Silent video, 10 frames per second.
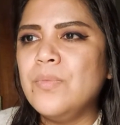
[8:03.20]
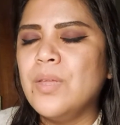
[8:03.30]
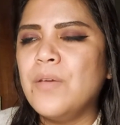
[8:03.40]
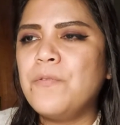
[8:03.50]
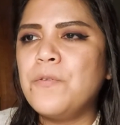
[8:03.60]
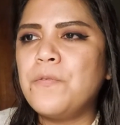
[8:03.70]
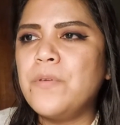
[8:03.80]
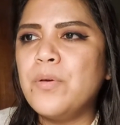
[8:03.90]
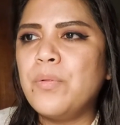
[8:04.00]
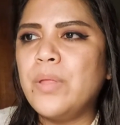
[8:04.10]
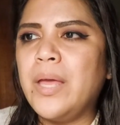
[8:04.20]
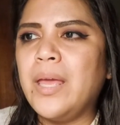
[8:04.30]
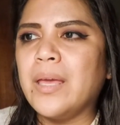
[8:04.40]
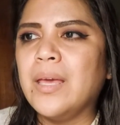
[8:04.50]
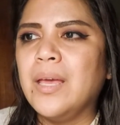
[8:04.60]
if you feel
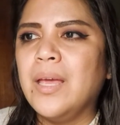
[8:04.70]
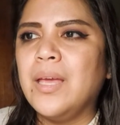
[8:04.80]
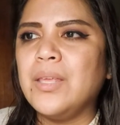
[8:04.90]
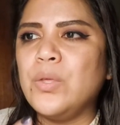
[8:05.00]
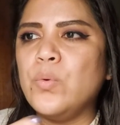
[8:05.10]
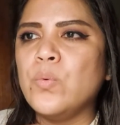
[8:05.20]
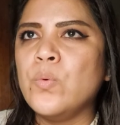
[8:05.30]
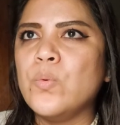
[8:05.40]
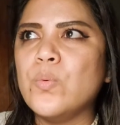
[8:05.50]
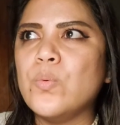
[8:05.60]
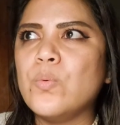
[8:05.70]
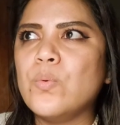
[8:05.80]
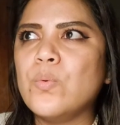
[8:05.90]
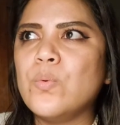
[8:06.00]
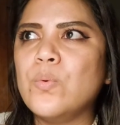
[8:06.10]
like you
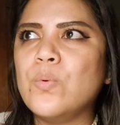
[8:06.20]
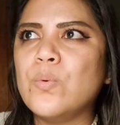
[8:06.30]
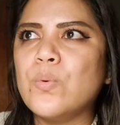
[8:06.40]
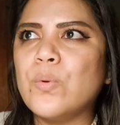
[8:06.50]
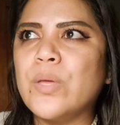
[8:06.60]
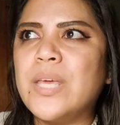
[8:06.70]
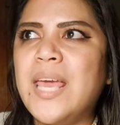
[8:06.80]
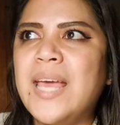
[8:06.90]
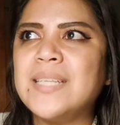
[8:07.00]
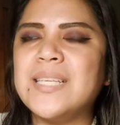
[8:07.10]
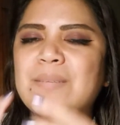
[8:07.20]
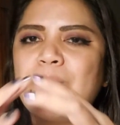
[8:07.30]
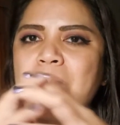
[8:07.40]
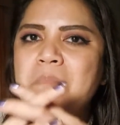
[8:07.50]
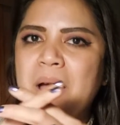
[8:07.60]
can't
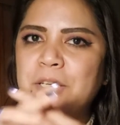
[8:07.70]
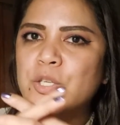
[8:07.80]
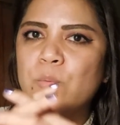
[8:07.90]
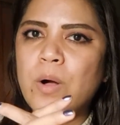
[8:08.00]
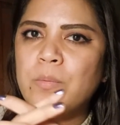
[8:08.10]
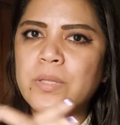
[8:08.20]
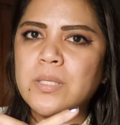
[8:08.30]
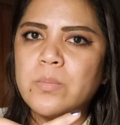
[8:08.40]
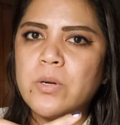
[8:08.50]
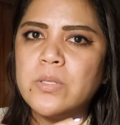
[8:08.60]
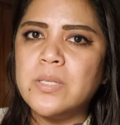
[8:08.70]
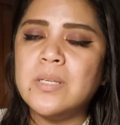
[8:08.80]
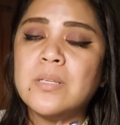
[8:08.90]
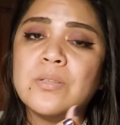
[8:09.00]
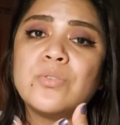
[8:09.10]
mesh well with this person,
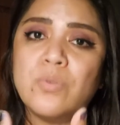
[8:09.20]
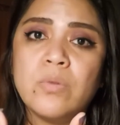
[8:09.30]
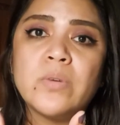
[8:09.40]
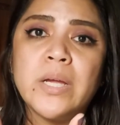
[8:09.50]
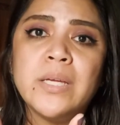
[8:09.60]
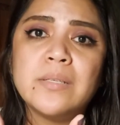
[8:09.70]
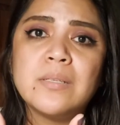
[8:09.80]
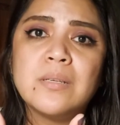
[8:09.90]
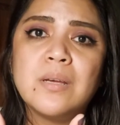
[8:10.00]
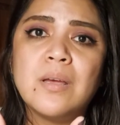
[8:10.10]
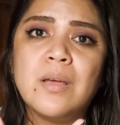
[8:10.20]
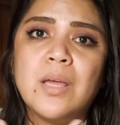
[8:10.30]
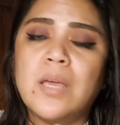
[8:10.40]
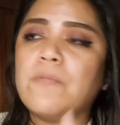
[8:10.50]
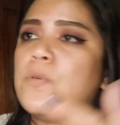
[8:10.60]
it is your right,
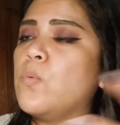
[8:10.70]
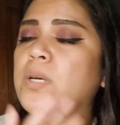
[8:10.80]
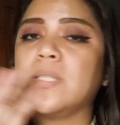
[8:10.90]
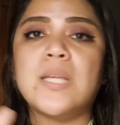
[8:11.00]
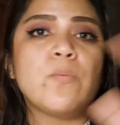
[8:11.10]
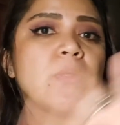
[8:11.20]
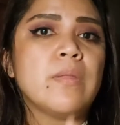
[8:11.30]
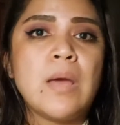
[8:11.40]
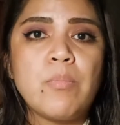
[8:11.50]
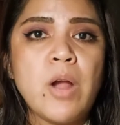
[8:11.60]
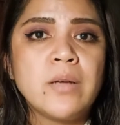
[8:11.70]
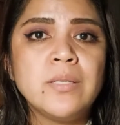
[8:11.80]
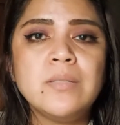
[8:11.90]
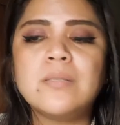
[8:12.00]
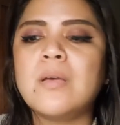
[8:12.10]
if you want to stay within that
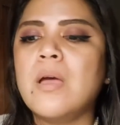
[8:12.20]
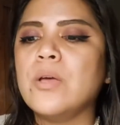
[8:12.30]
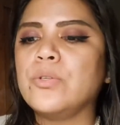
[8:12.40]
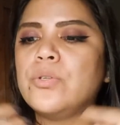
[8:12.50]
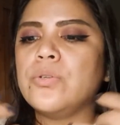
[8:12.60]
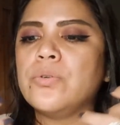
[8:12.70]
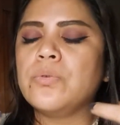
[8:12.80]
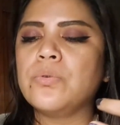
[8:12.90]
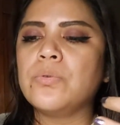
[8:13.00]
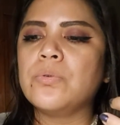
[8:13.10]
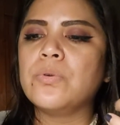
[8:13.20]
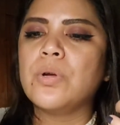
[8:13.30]
practice, to